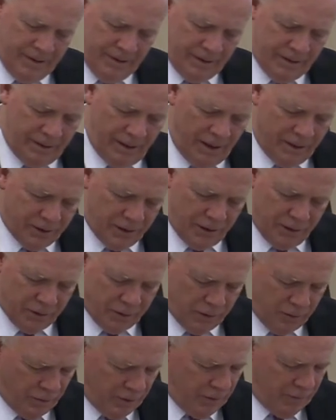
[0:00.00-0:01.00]

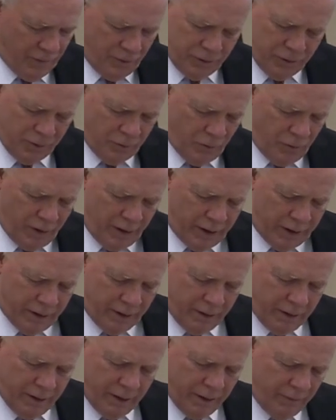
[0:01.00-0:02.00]
Colossians 3, verse
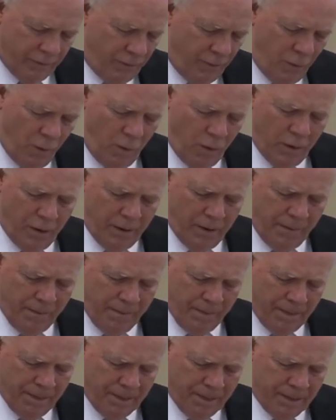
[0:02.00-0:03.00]
1. Therefore,
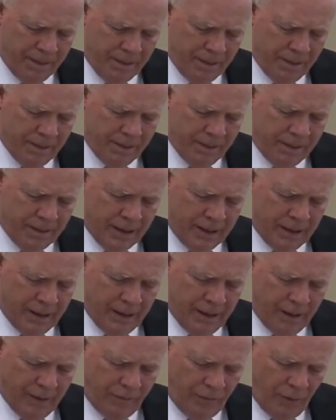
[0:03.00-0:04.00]

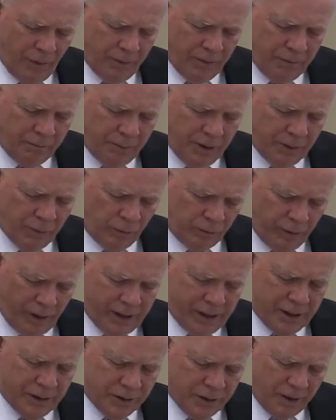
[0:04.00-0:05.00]
if you have been
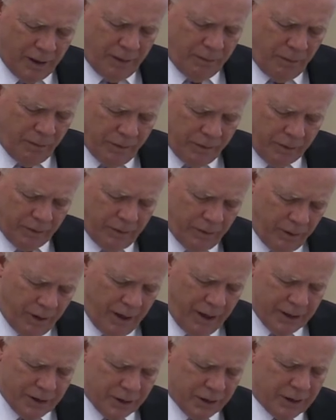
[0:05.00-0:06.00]
raised up with
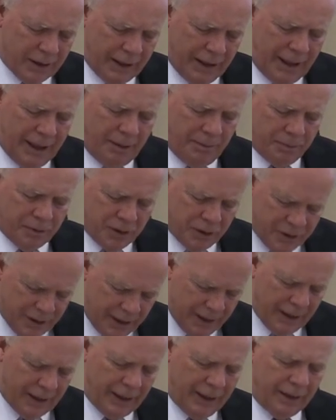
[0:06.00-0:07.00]
Christ, keep
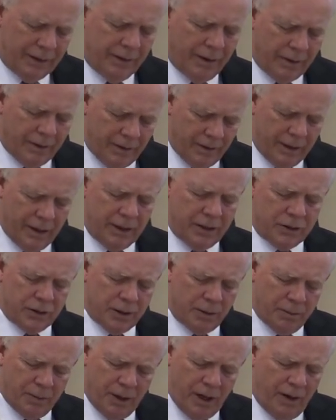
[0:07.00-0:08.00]
seeking the things
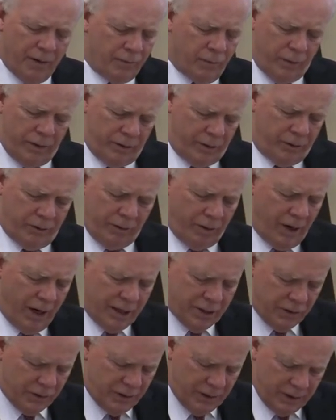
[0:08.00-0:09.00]
above where
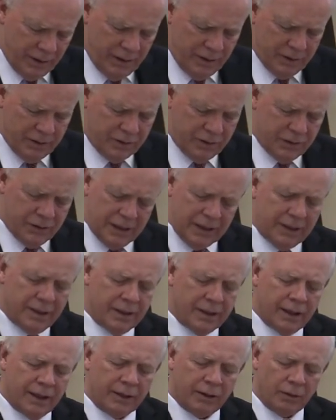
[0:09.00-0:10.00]
Christ is,
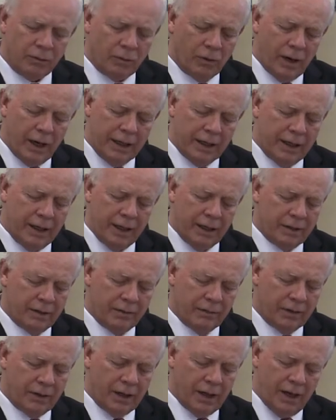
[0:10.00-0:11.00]
seated at the right hand
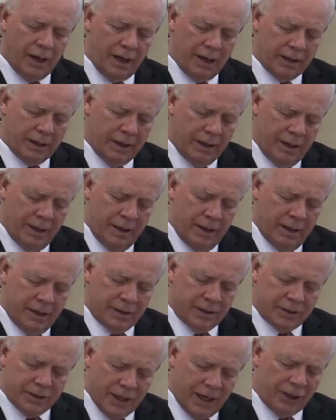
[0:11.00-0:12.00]
of God.
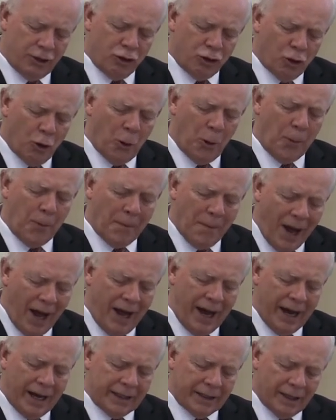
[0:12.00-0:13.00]
Set your
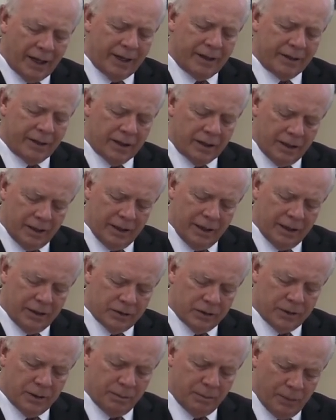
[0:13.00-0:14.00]
mind on the
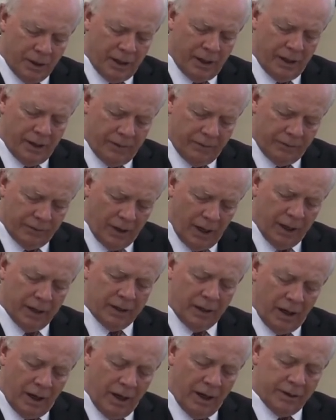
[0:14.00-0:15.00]
things above,
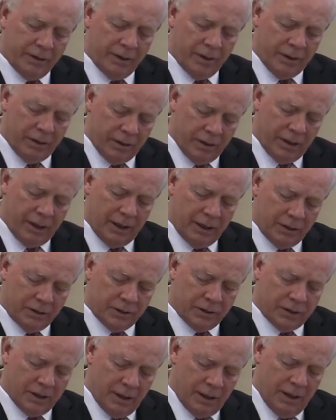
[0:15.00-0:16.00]
not on the
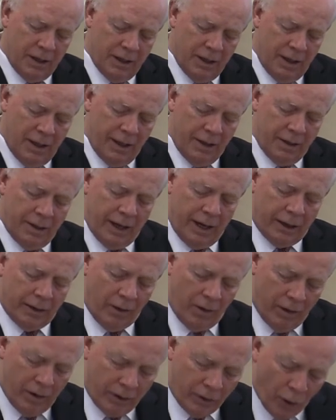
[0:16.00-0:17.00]
things that
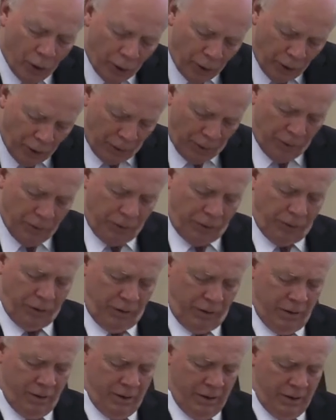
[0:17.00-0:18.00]
are on
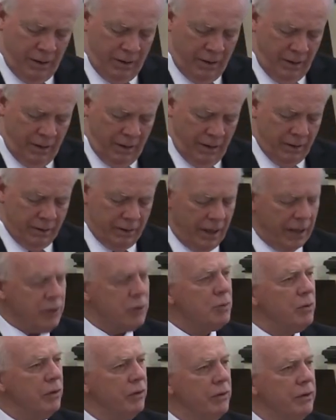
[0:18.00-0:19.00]
earth. And
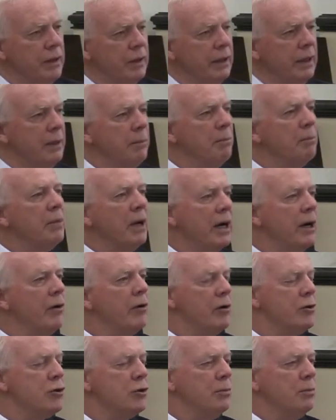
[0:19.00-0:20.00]
that's where the
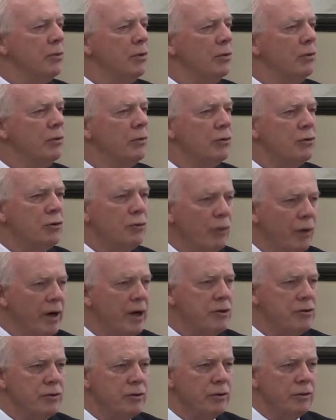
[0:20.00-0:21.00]
imperishable
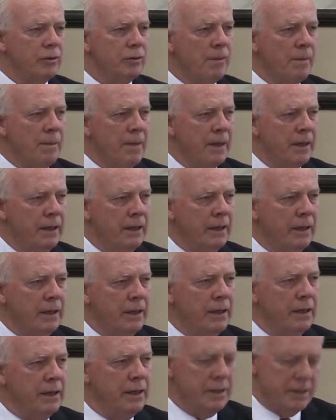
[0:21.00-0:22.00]
treasure
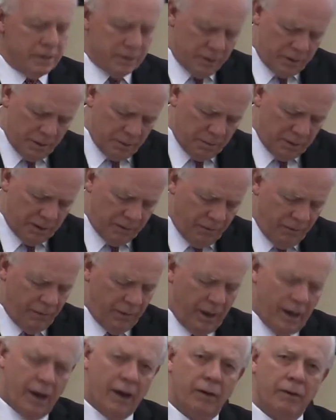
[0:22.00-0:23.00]
is to be
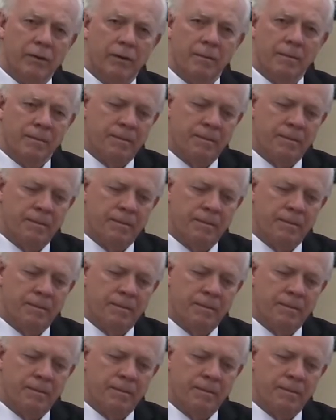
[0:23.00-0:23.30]
found.